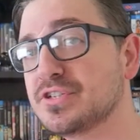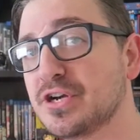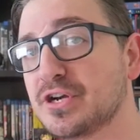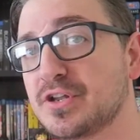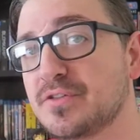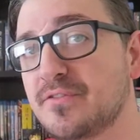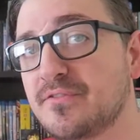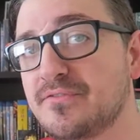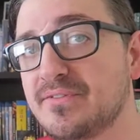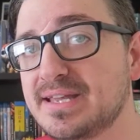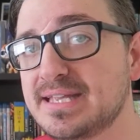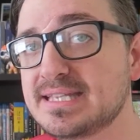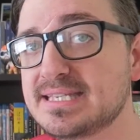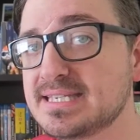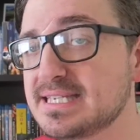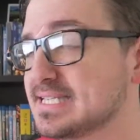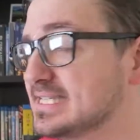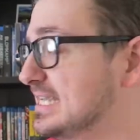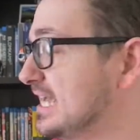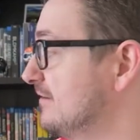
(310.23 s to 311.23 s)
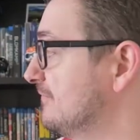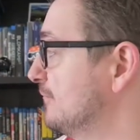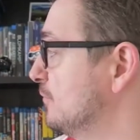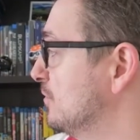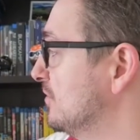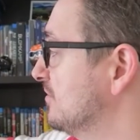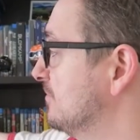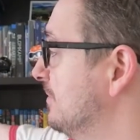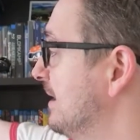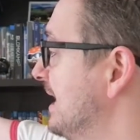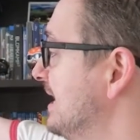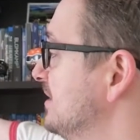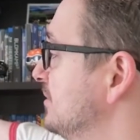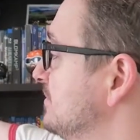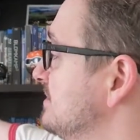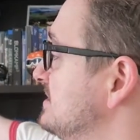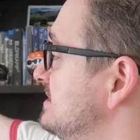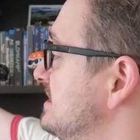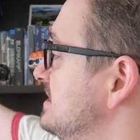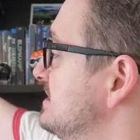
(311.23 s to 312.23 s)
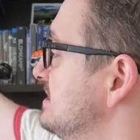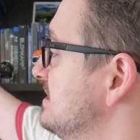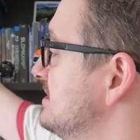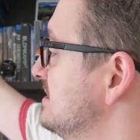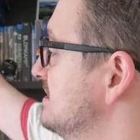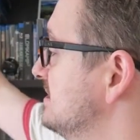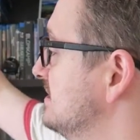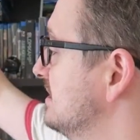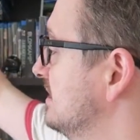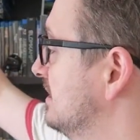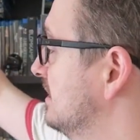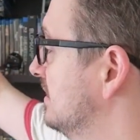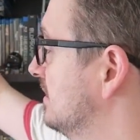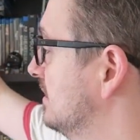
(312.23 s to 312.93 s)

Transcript: turn of events set forth by the resistance,